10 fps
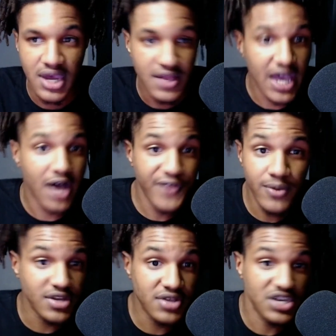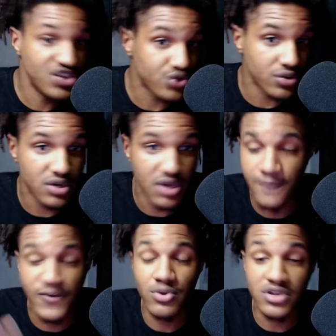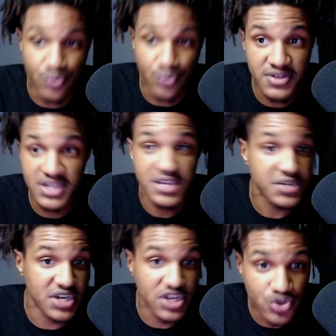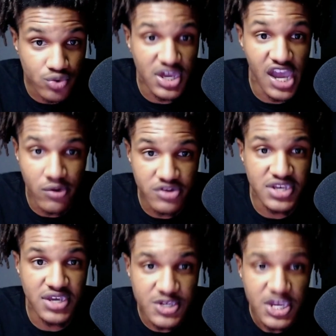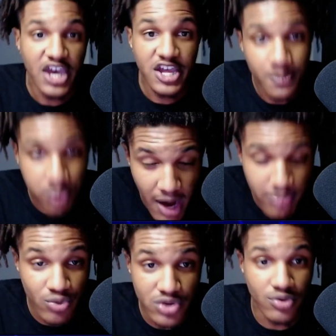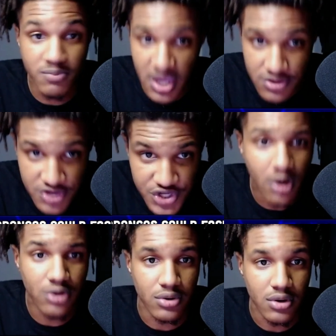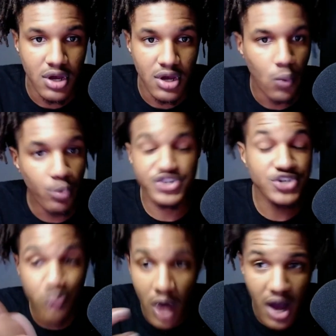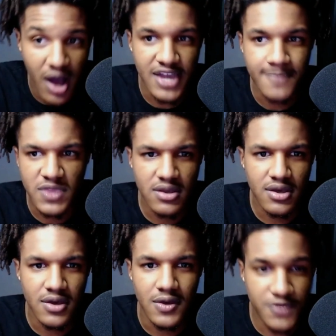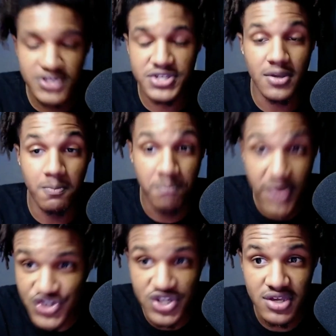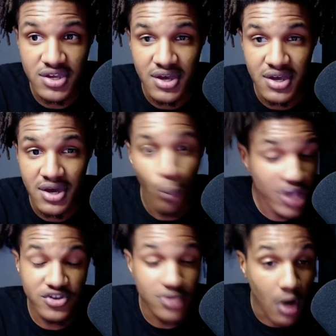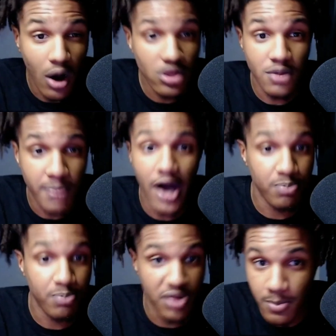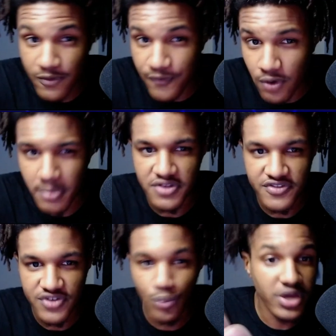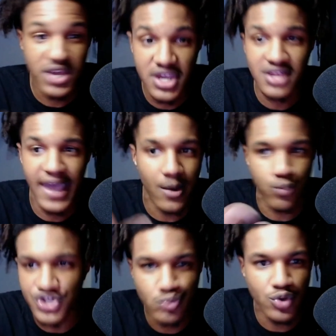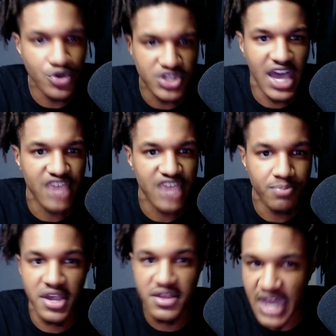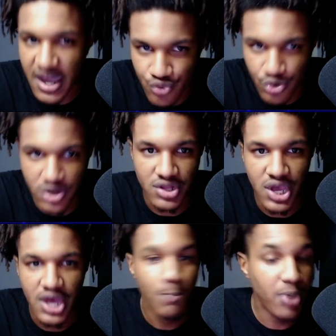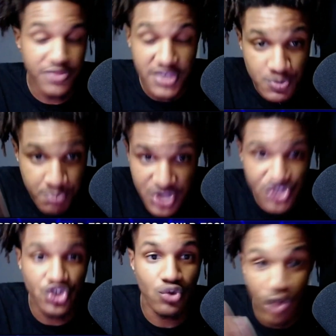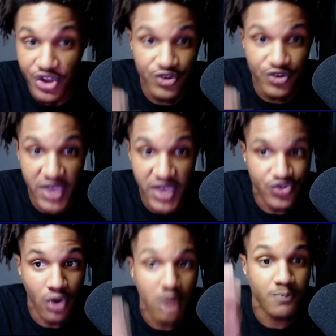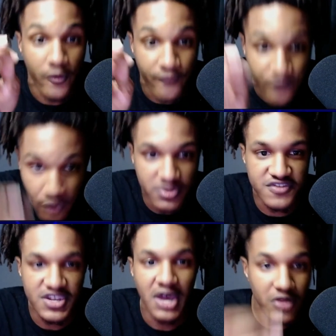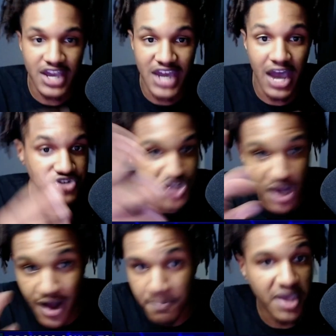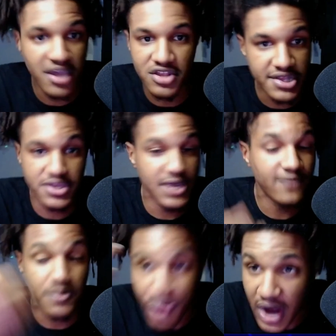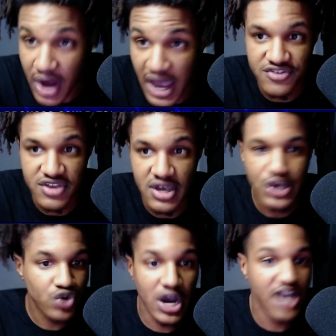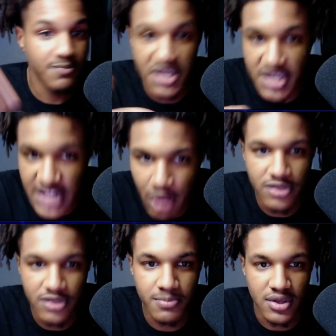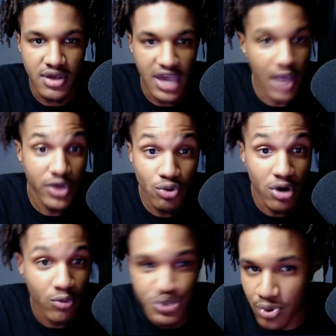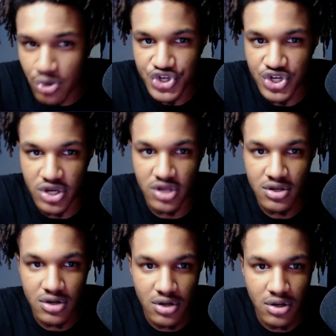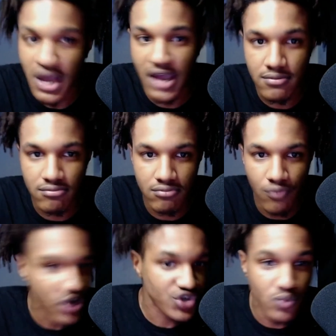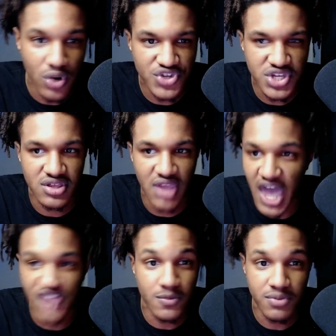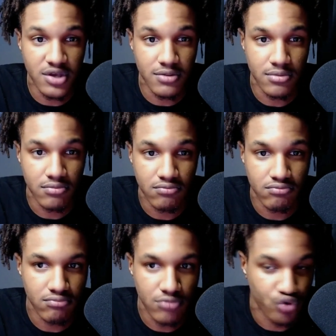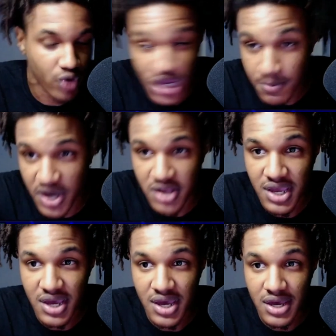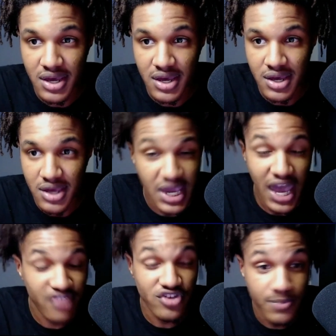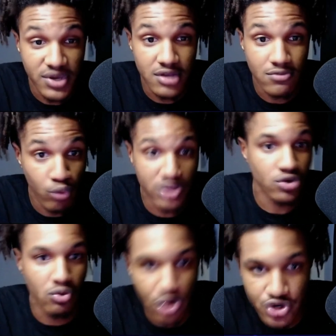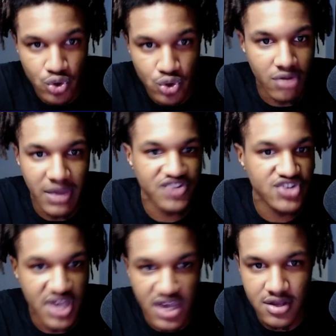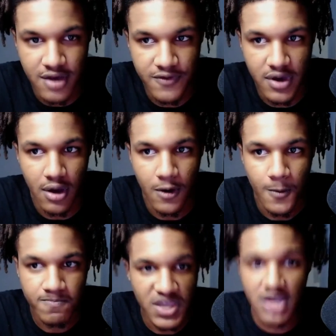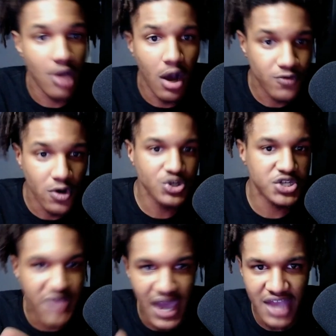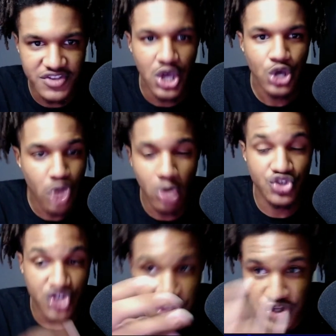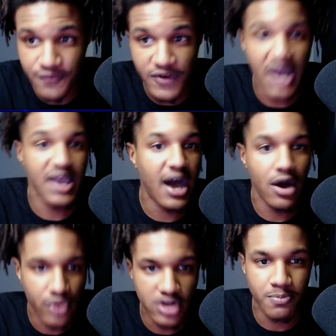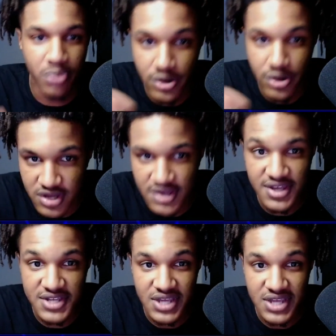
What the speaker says: Now, if he would have redid his injury guarantees, he probably would have remained the starter, which is why this benching wasn't all about player performance. We get it that Russell Wilson hasn't played that great, but this benching wasn't based on performance like how Sean Payton and the Denver Brass tried to make it out to be. And we knew it was bullshit. Like, Russell Wilson hasn't been great, but he hasn't been one of the worst quarterbacks in the NFL. And all those stats don't justify how great a player is.